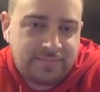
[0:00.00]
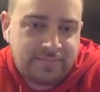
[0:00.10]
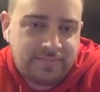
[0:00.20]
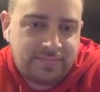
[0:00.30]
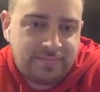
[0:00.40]

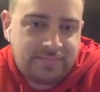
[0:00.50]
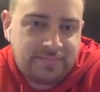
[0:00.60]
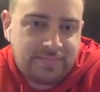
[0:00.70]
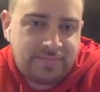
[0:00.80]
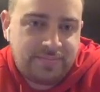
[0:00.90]

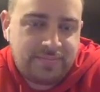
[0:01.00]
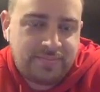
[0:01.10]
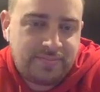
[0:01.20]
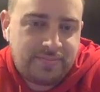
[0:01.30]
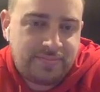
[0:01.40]

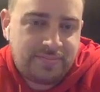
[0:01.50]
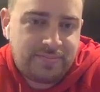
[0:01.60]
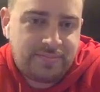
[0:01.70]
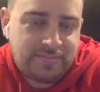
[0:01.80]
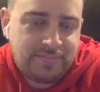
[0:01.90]

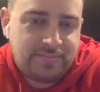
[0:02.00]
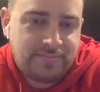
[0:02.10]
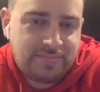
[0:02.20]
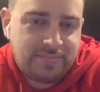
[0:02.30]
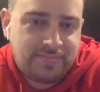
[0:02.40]

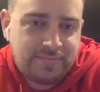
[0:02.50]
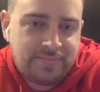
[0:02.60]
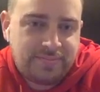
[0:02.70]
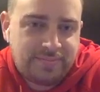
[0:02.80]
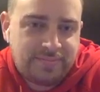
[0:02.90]

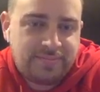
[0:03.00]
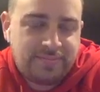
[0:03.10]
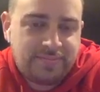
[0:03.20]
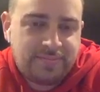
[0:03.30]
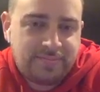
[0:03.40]

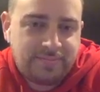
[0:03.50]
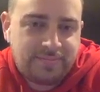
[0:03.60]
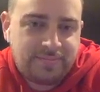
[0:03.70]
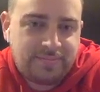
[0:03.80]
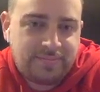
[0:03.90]

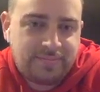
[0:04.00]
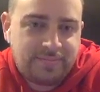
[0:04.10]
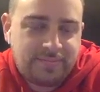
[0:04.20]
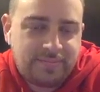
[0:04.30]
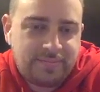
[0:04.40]

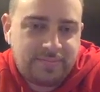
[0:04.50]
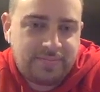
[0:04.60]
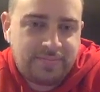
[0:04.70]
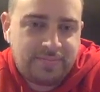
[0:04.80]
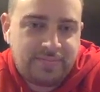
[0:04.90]
The person shown says nothing.